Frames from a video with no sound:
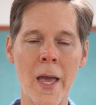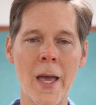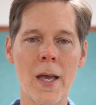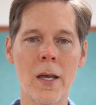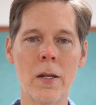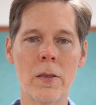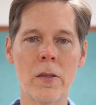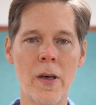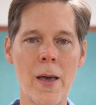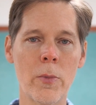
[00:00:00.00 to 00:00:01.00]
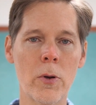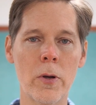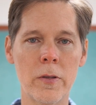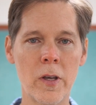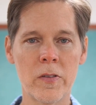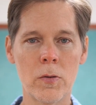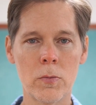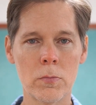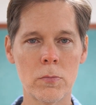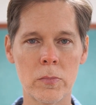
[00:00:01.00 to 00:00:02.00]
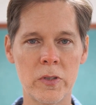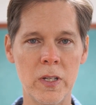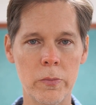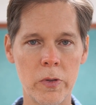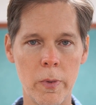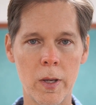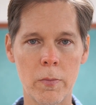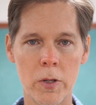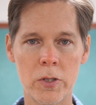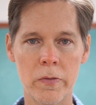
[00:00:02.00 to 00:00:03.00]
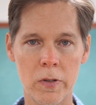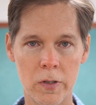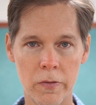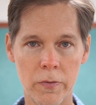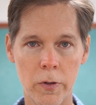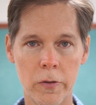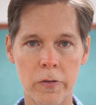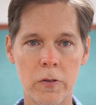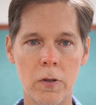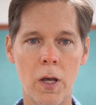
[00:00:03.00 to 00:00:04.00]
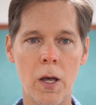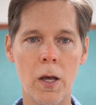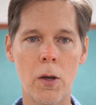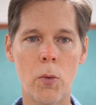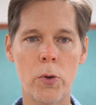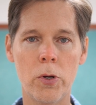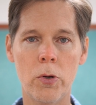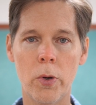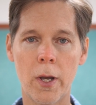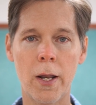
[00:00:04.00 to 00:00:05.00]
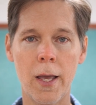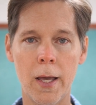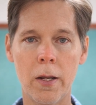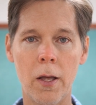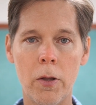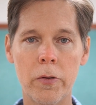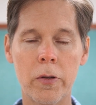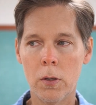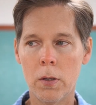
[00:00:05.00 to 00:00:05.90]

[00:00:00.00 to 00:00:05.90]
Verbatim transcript: and the timer doesn't seem to make much of a difference uh, when you're doing it handheld.